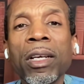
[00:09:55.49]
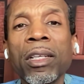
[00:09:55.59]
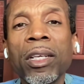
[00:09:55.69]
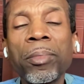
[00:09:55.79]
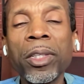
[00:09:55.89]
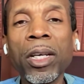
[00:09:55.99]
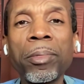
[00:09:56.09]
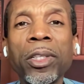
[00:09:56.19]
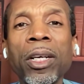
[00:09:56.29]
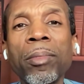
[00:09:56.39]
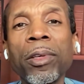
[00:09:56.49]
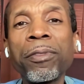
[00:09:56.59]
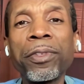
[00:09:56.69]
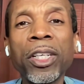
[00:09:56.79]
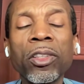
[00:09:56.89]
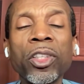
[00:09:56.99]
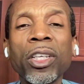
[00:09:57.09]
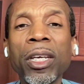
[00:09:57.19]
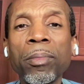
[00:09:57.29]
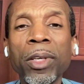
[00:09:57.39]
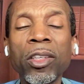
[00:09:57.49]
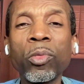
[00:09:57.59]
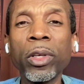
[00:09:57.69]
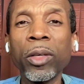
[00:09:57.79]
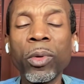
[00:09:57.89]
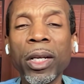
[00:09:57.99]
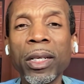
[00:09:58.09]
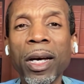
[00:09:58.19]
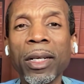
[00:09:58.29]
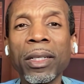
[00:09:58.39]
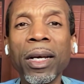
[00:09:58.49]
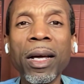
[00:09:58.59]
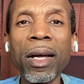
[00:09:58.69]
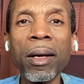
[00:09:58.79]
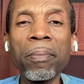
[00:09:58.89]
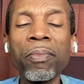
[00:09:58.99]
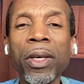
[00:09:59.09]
www.fearlessmd21.com.